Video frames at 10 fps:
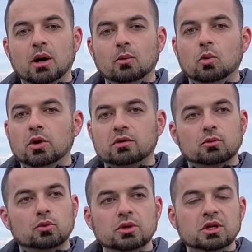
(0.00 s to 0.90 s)
work
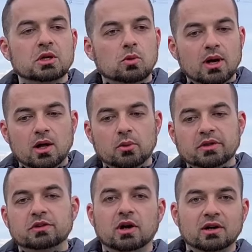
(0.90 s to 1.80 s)
really well
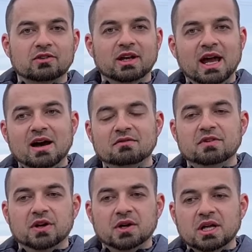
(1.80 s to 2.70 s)
with dogs that have
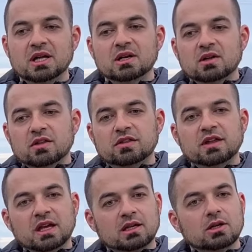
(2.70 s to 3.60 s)
very
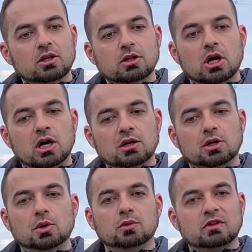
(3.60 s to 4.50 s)
thick, long
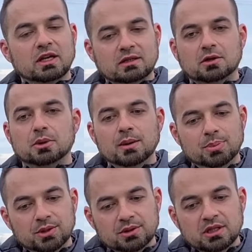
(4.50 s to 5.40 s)
coats like the Great
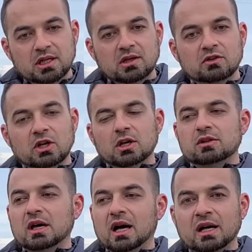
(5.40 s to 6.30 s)
Pyrenees,
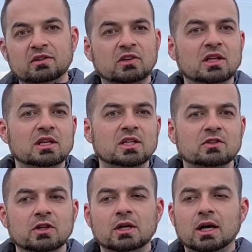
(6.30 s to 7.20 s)
the Huskies,